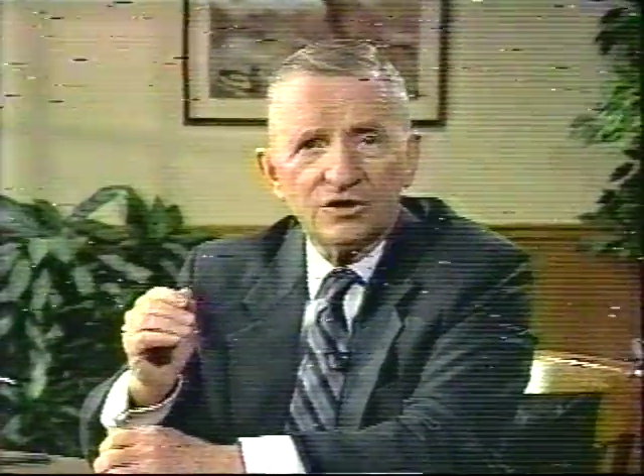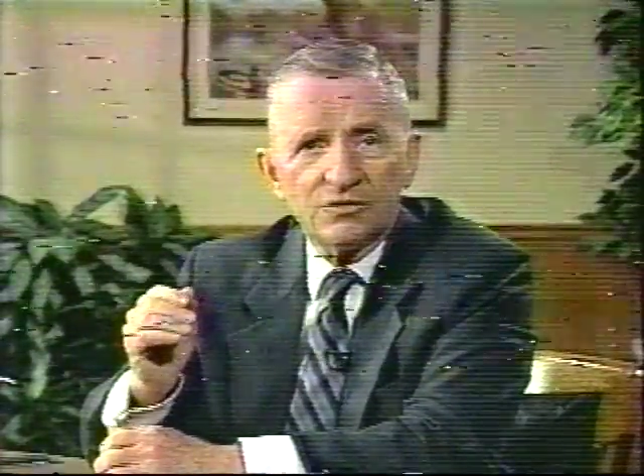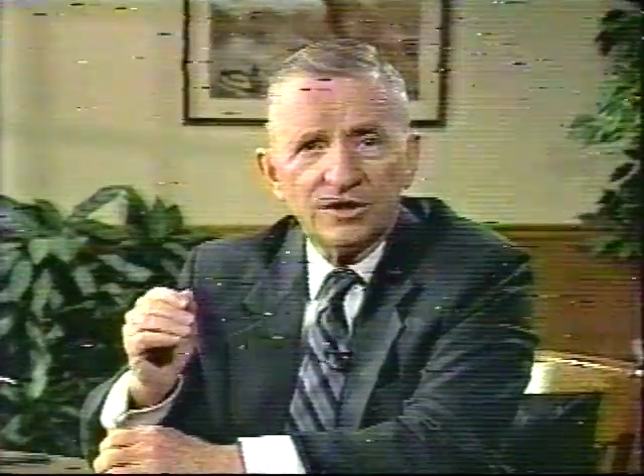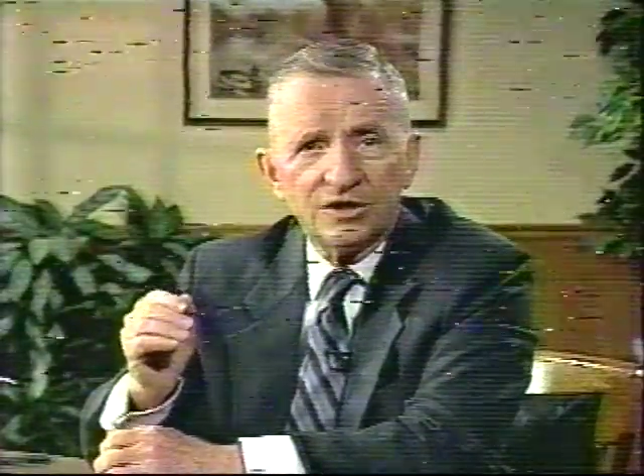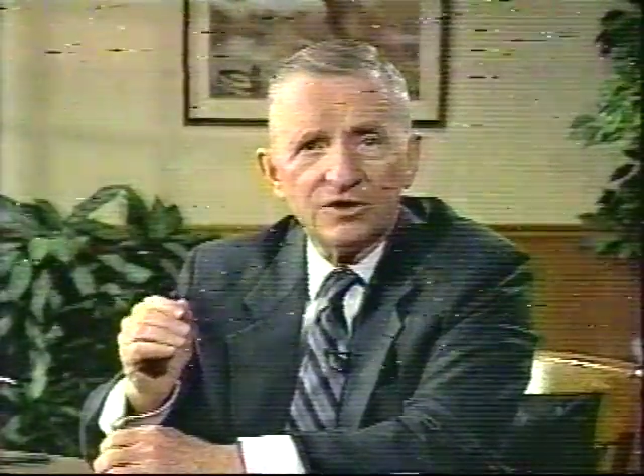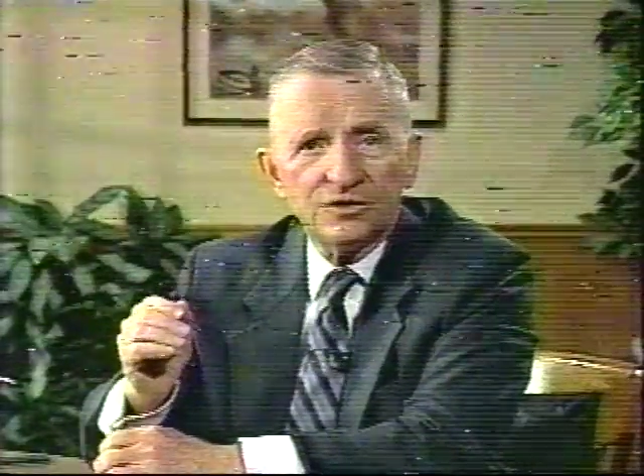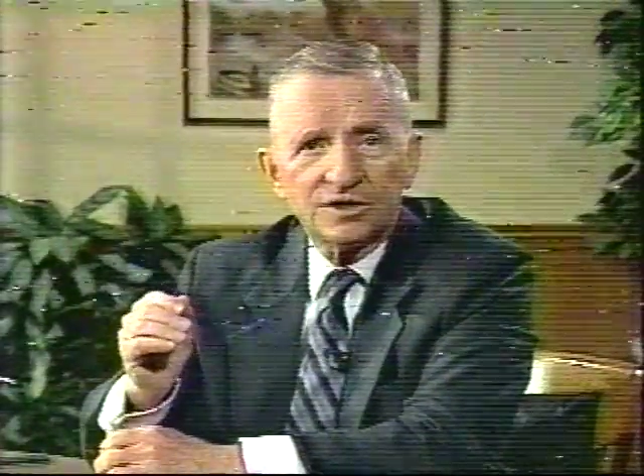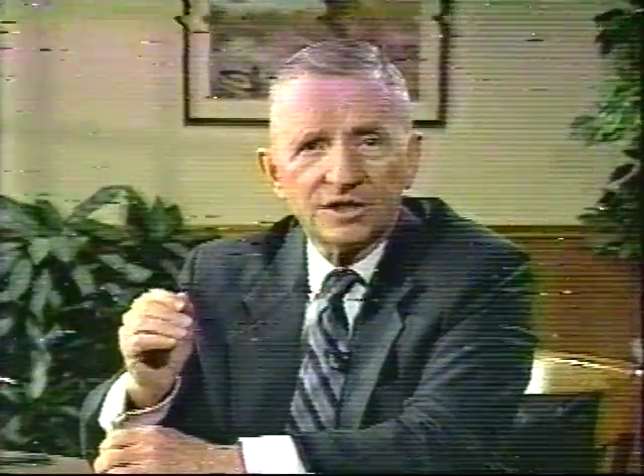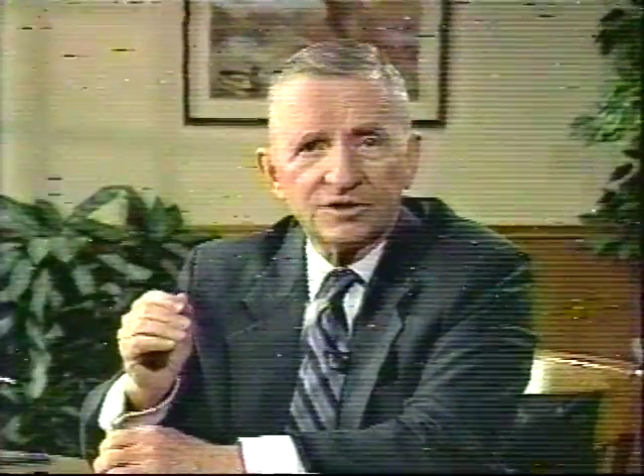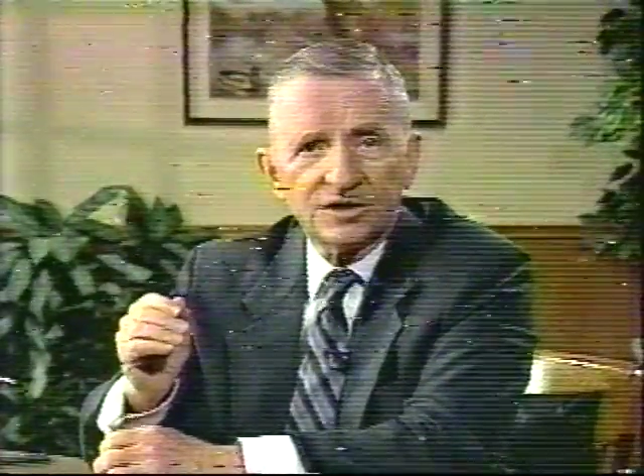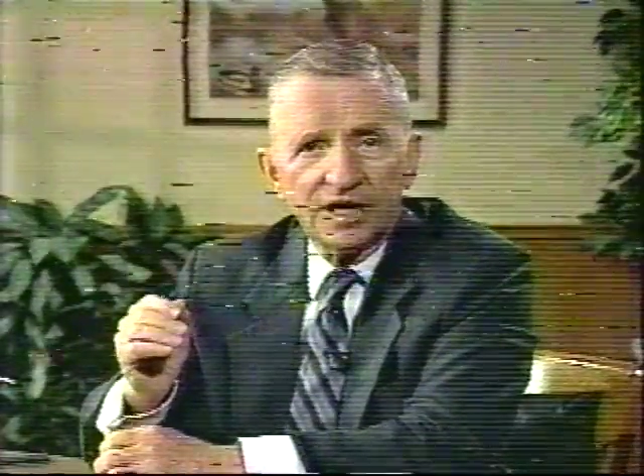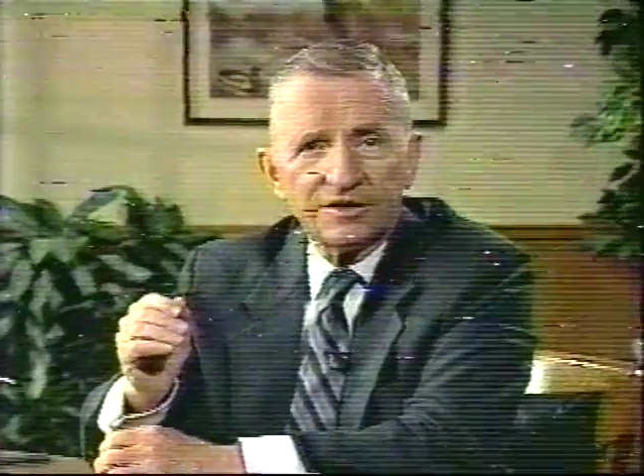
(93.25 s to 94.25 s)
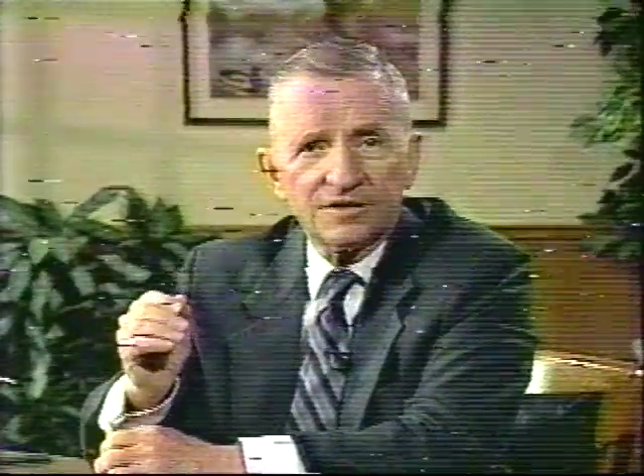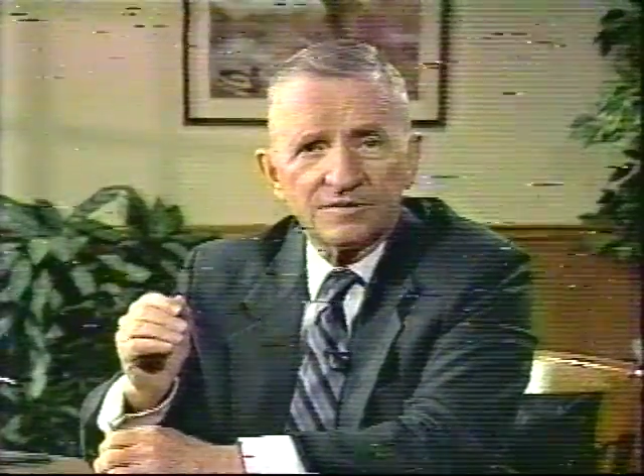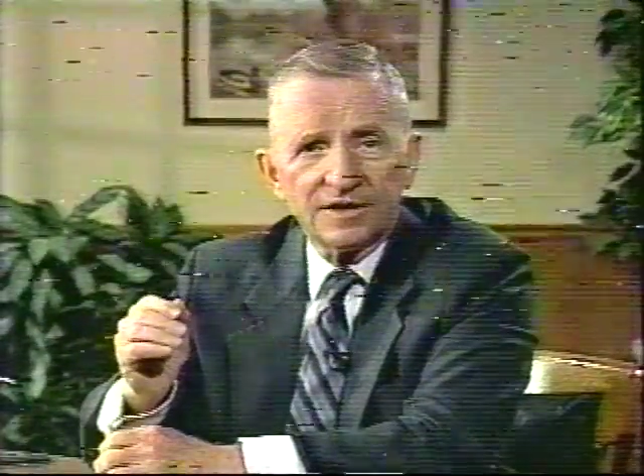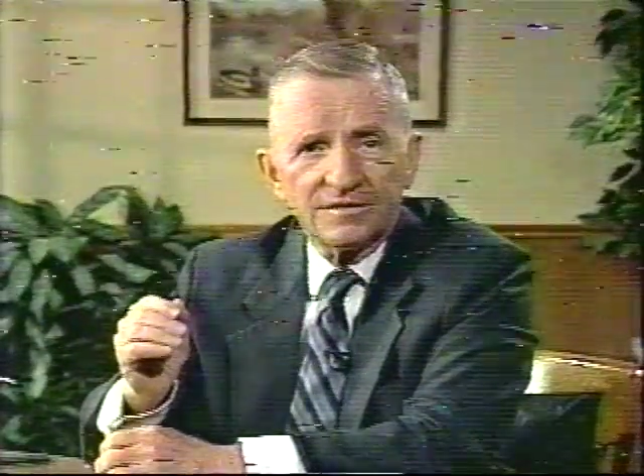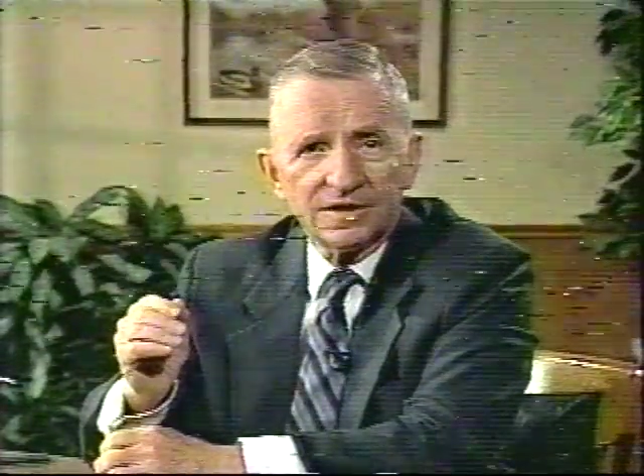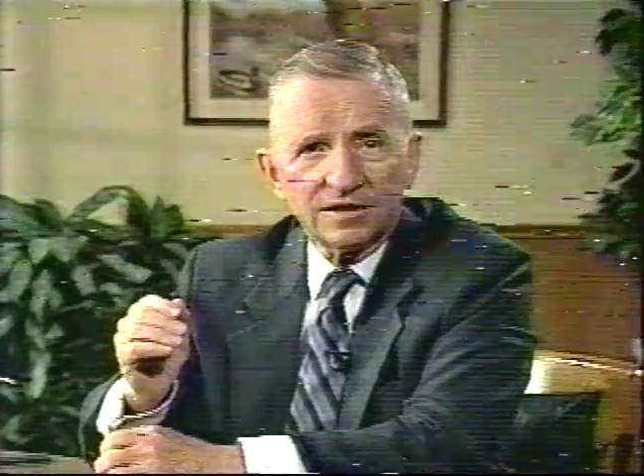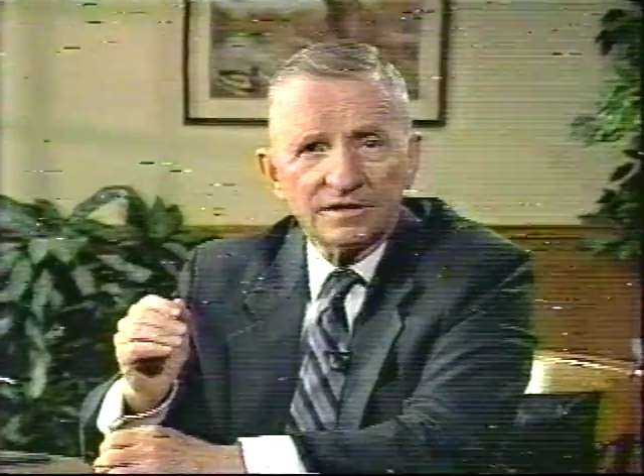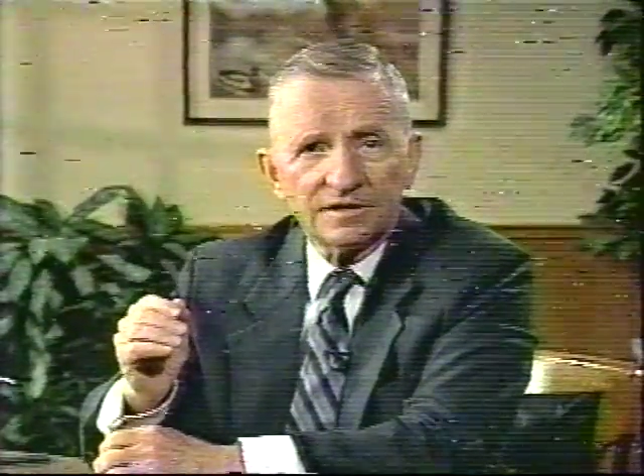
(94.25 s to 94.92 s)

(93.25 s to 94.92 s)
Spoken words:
reduce their standard of living.